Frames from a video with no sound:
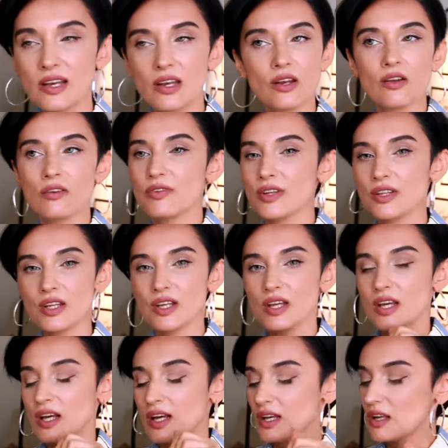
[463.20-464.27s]
I love it.
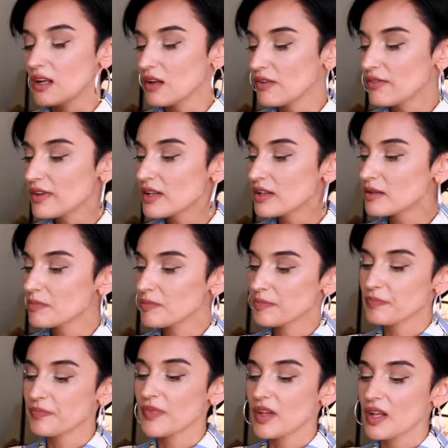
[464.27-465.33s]
I love it.
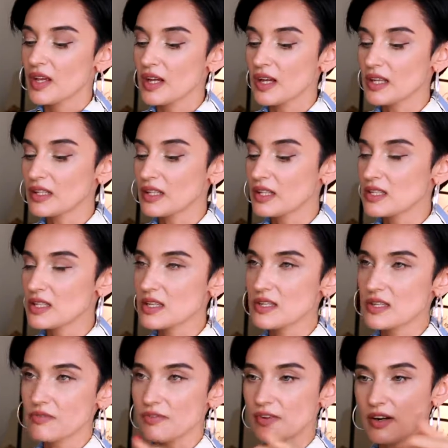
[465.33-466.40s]
And this
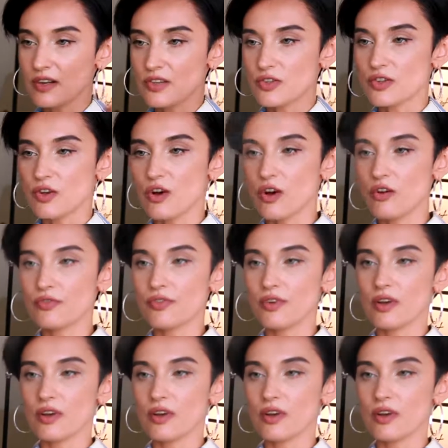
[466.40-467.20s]
is a fragrance of